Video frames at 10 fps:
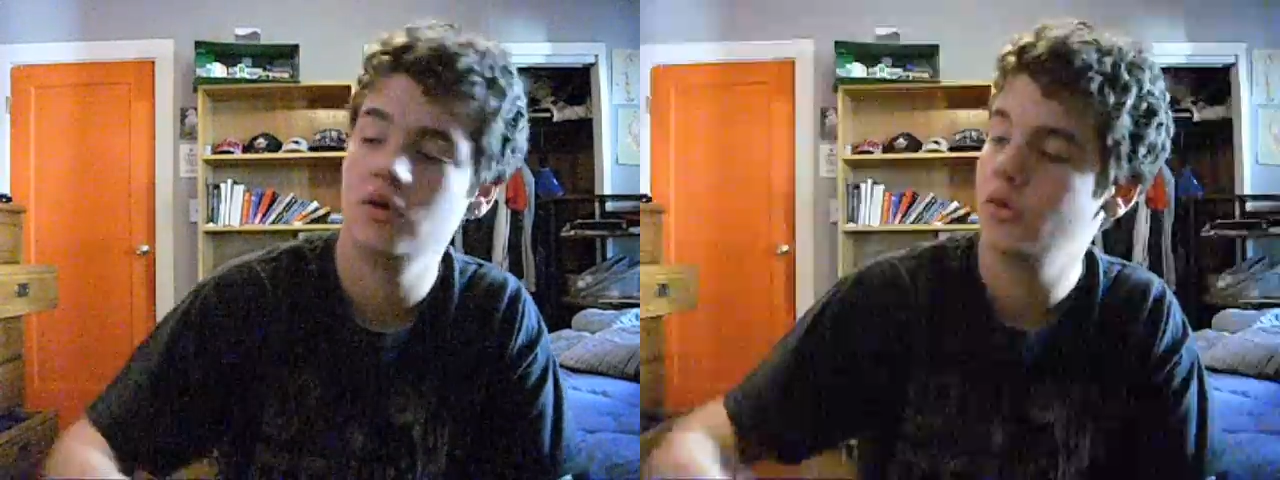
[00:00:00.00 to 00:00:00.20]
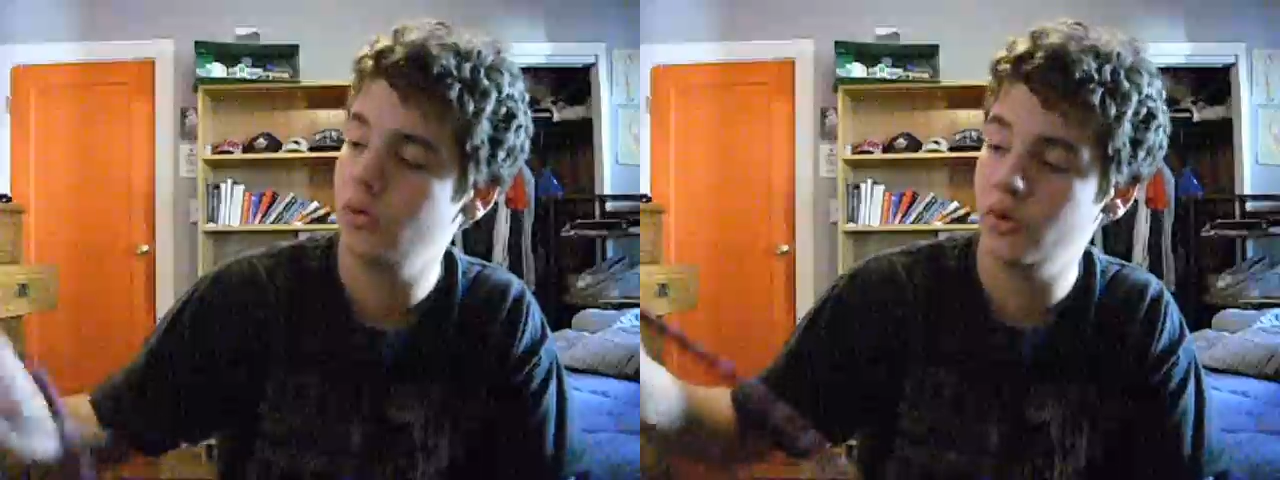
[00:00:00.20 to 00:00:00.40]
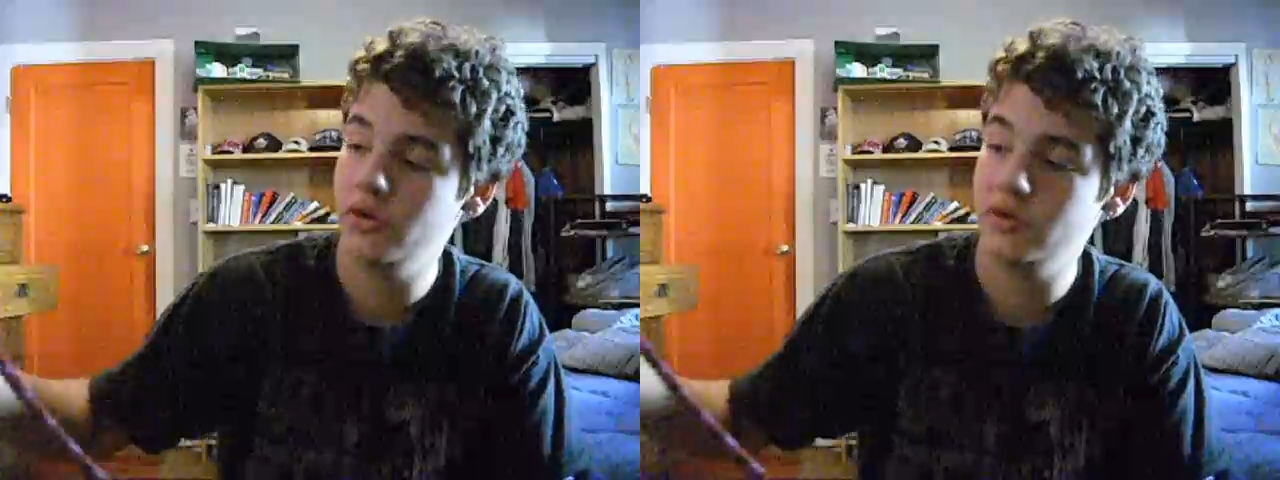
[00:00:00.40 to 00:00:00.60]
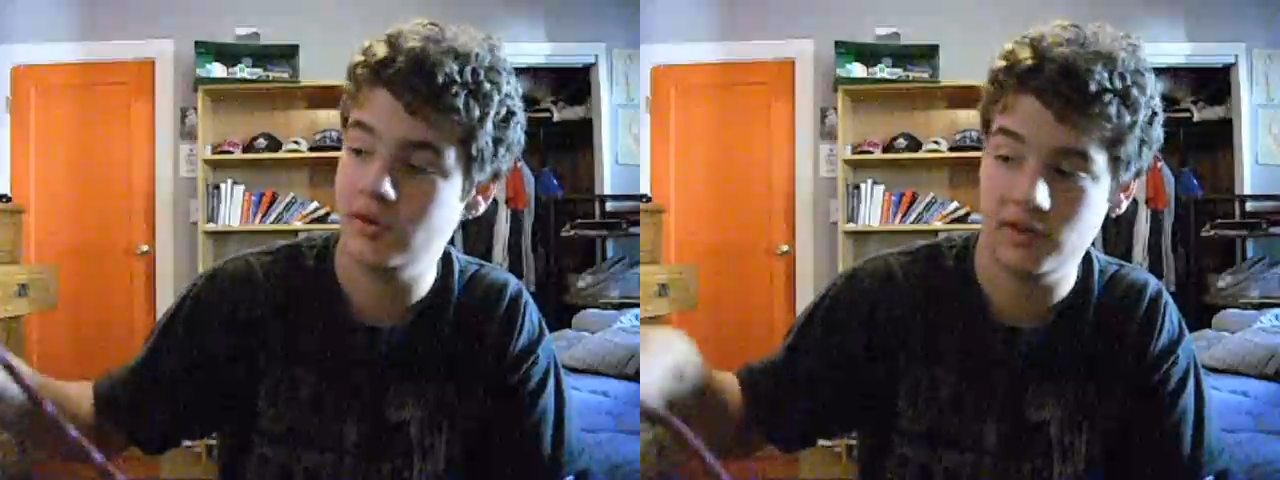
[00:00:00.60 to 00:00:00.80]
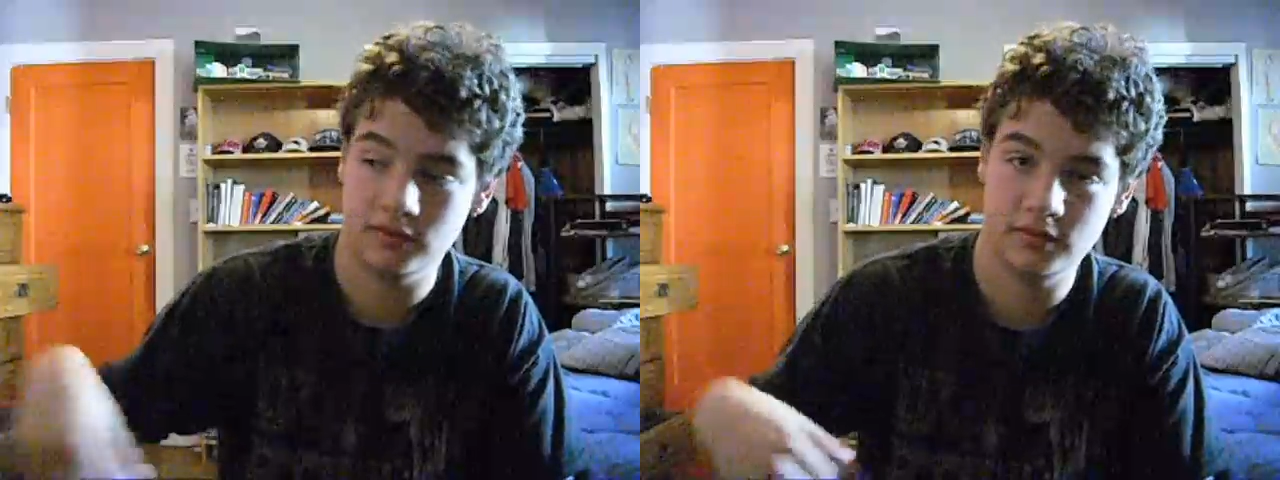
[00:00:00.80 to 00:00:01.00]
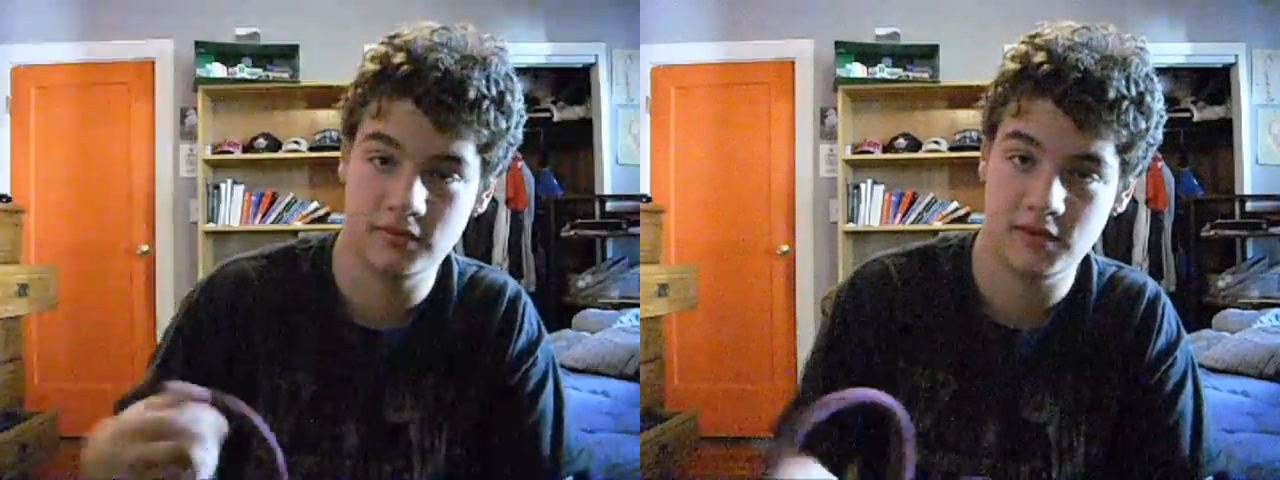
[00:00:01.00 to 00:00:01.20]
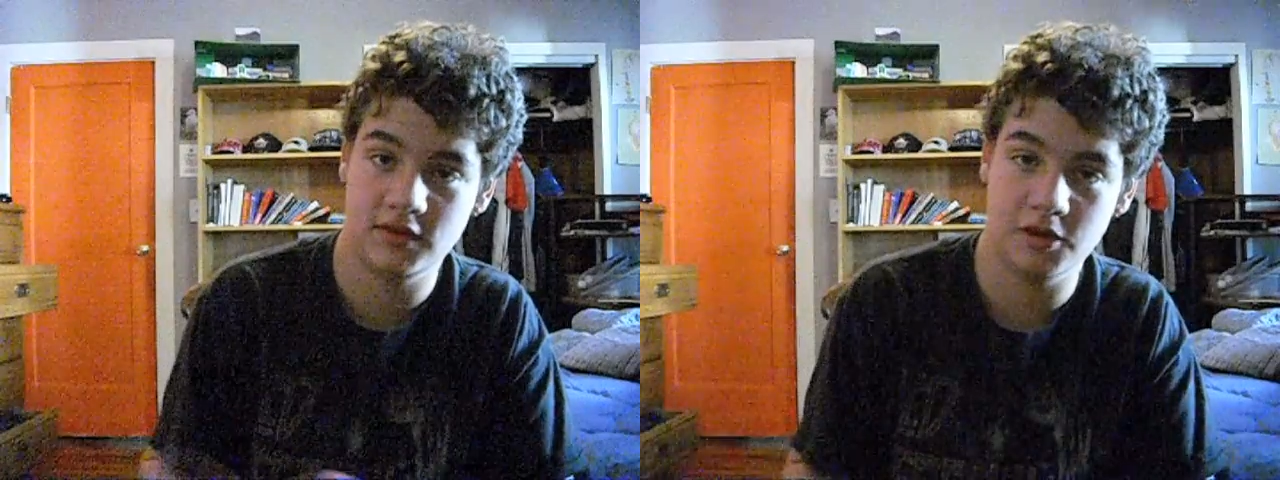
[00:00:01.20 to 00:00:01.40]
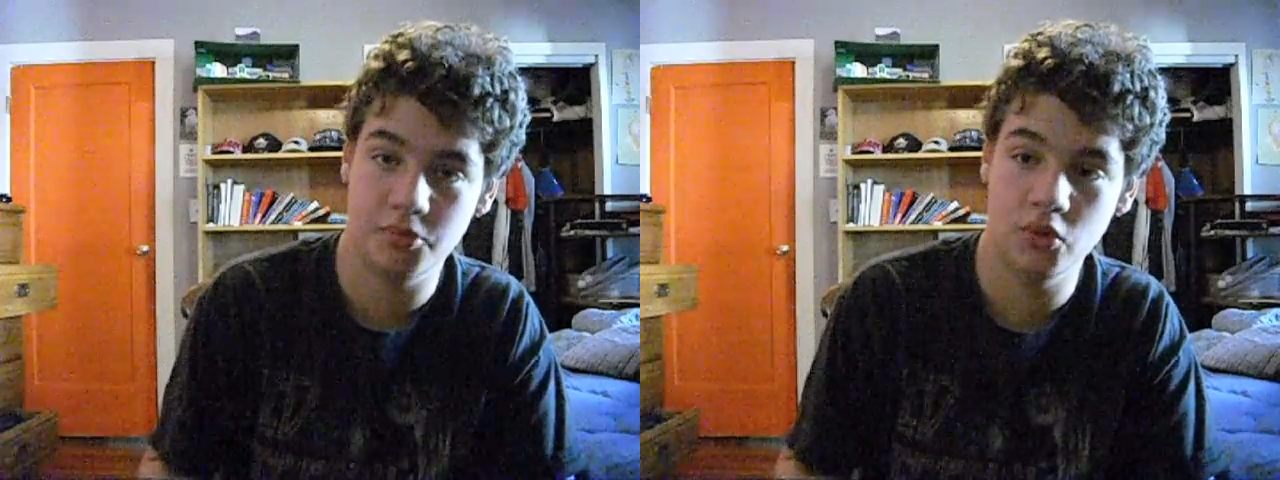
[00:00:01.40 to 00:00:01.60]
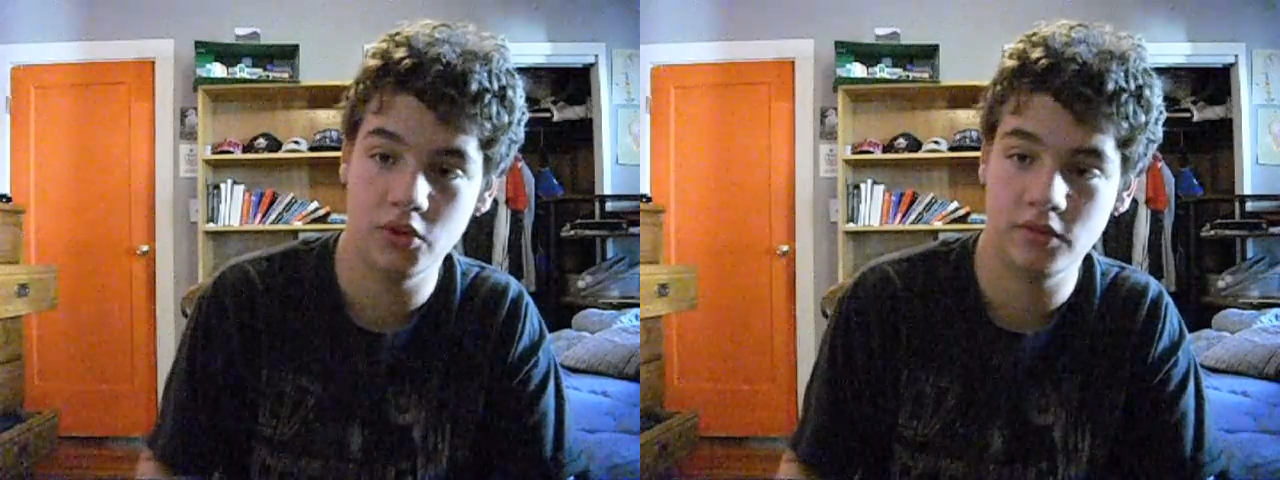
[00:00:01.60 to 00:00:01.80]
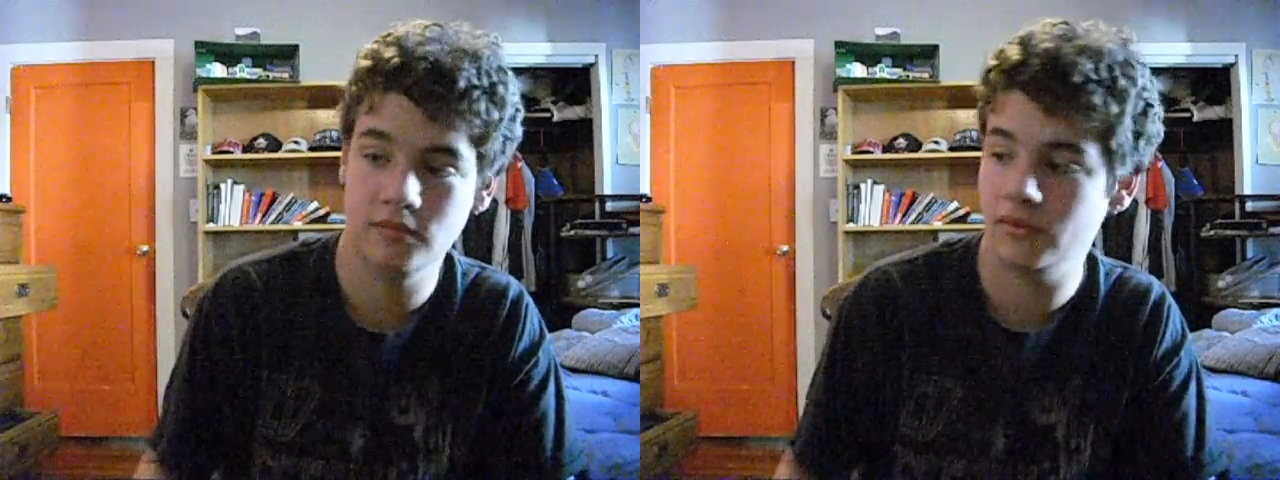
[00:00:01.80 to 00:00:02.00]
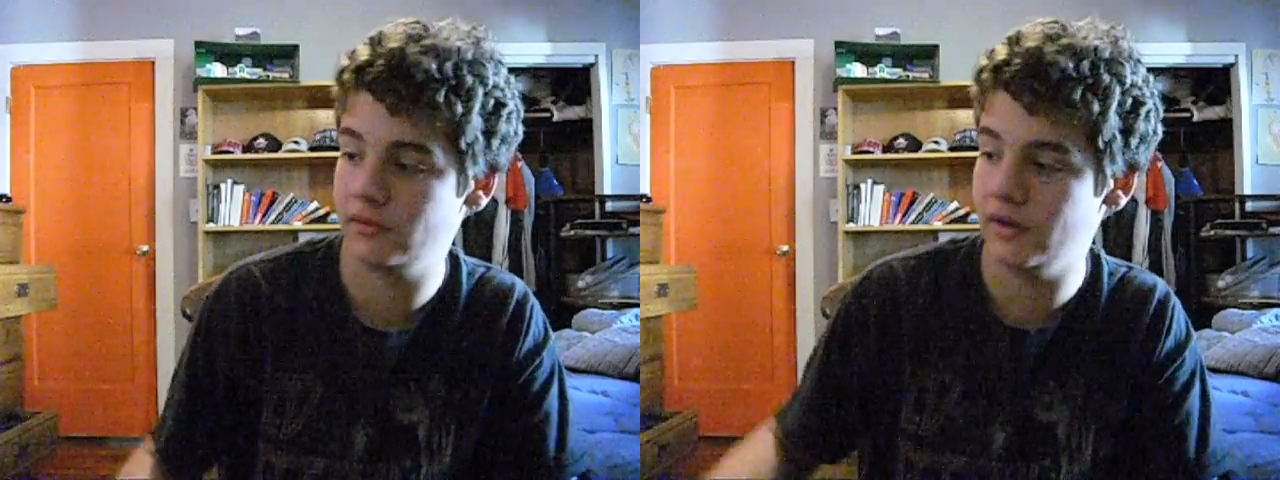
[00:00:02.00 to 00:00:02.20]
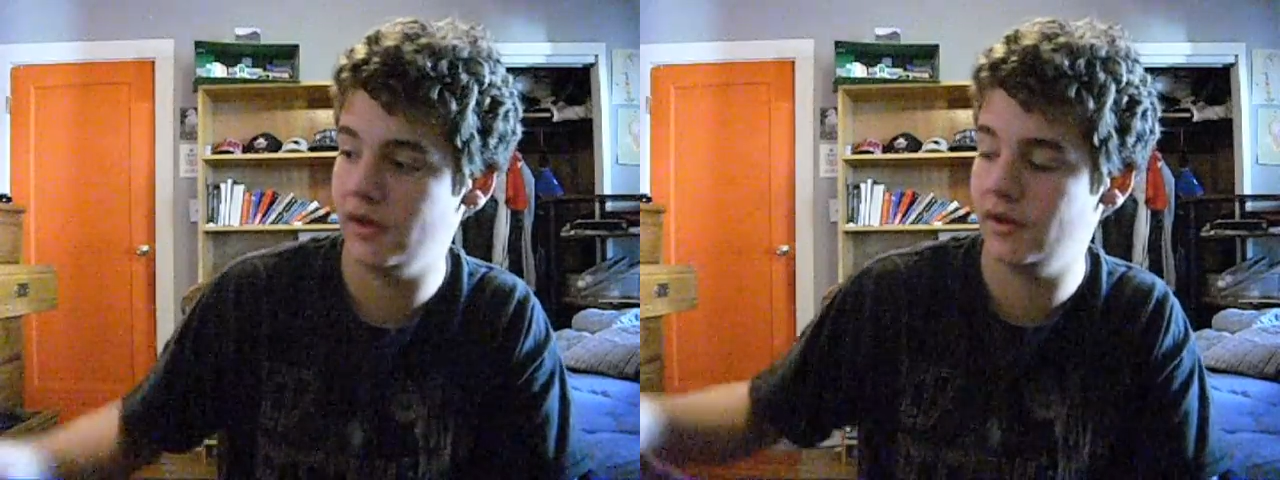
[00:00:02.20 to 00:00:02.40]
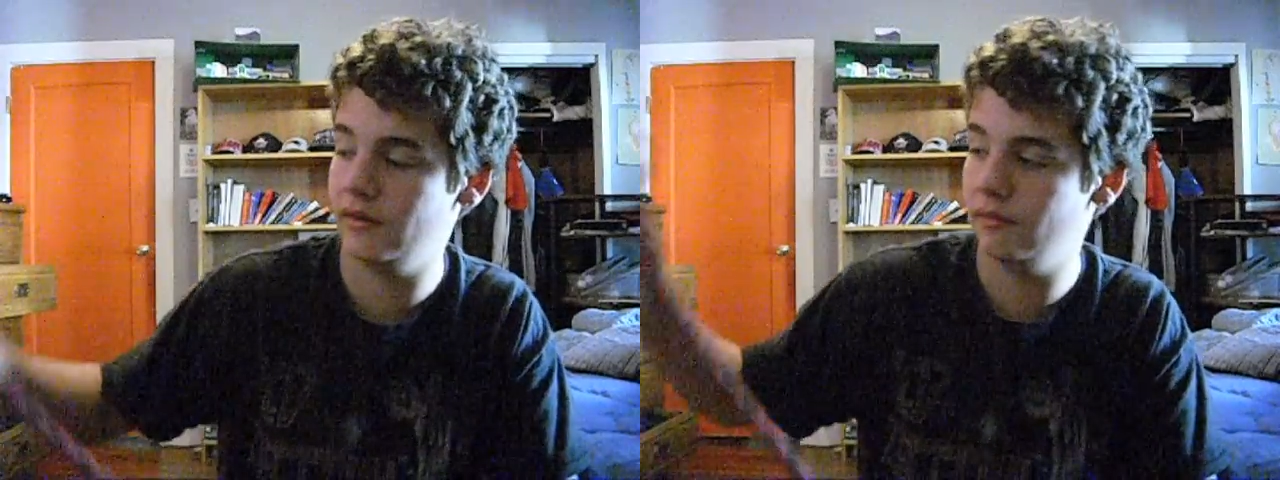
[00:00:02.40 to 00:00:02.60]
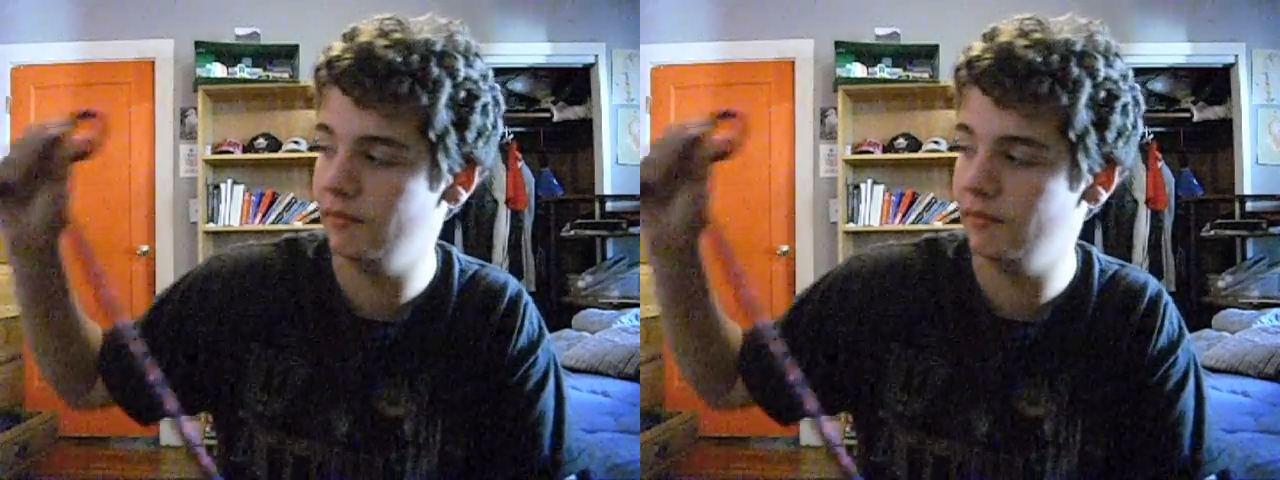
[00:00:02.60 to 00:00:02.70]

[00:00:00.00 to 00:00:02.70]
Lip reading: Or you could take that Bolen and tie it and